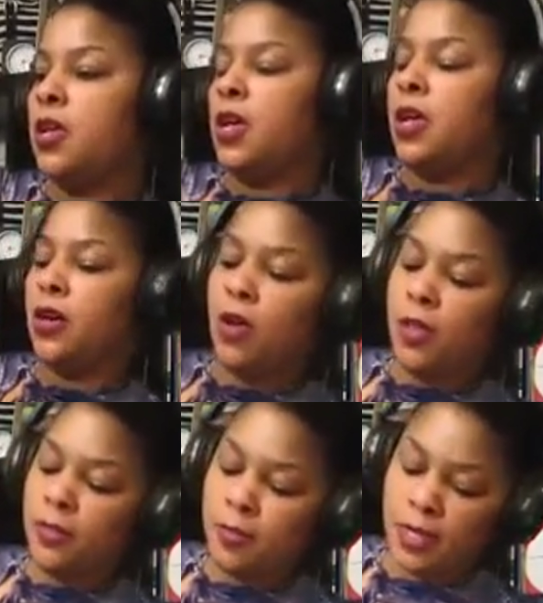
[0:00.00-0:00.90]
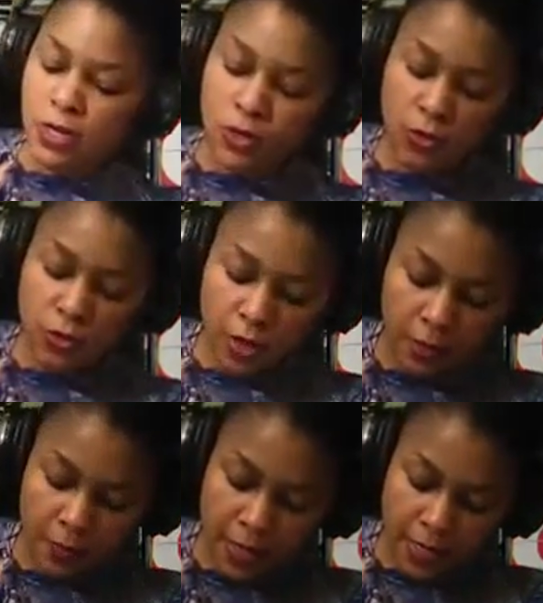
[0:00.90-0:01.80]
And on the menus,
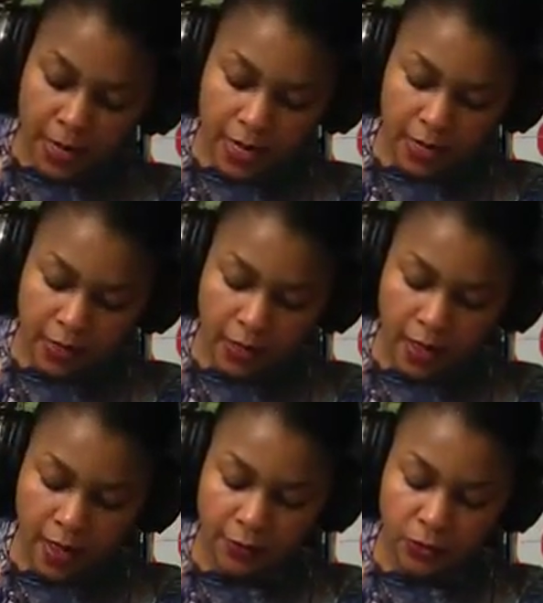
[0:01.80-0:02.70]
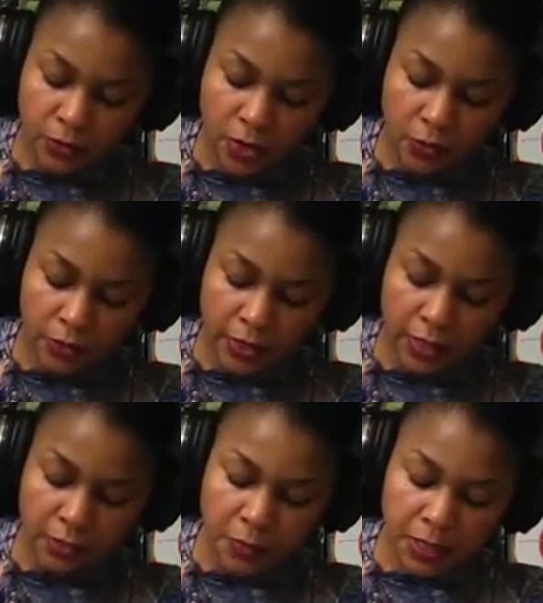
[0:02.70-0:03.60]
on Monday, I have a little note that
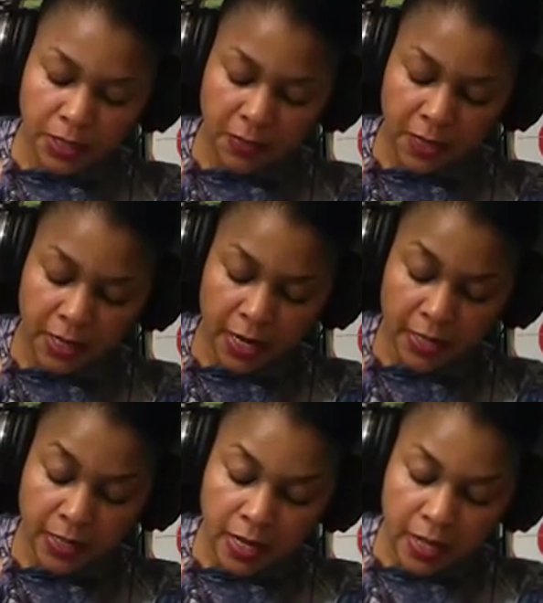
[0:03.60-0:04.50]
says Meatless Mondays.